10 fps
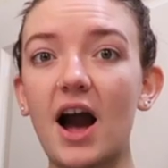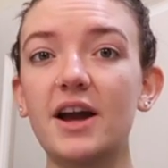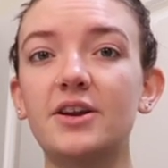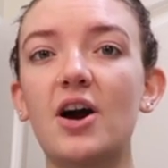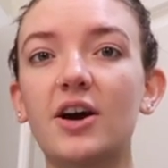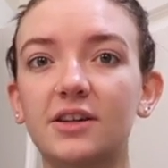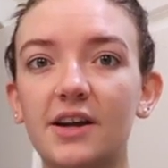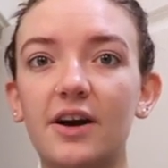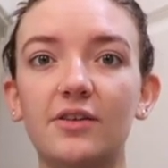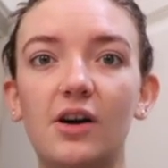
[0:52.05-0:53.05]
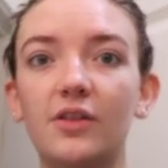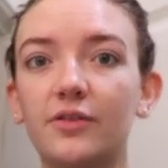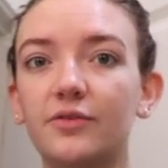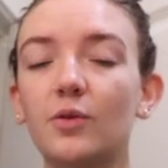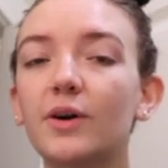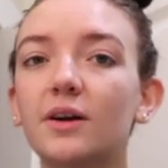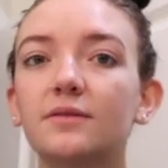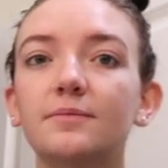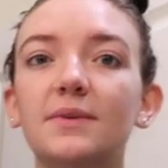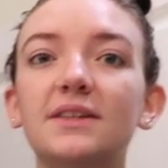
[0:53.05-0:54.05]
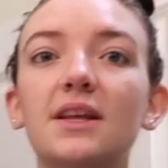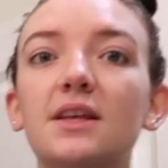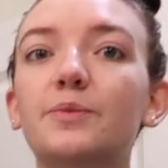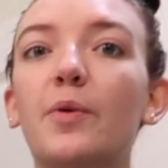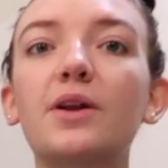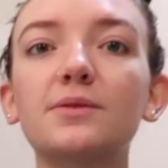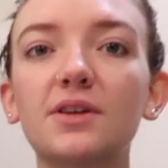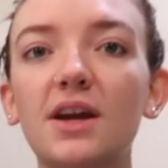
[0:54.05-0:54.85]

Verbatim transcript: I knocked out on the floor because at this point it was